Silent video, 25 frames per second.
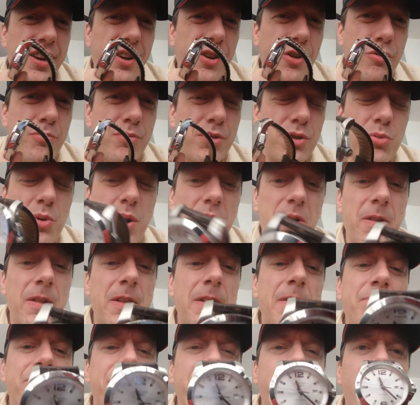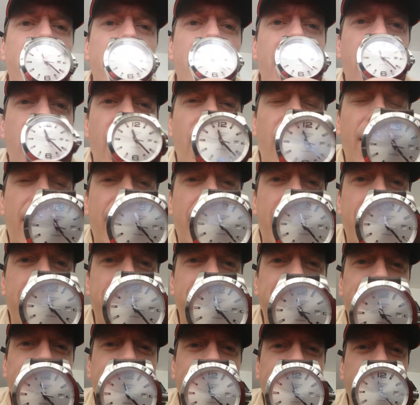lume as well.
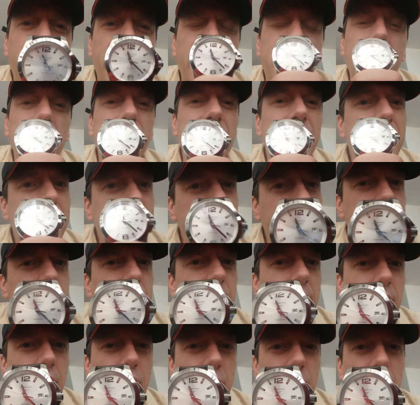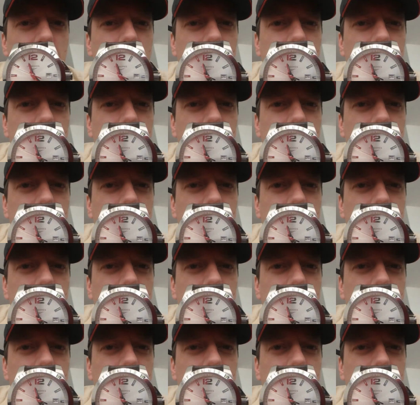It doesn't need the lume,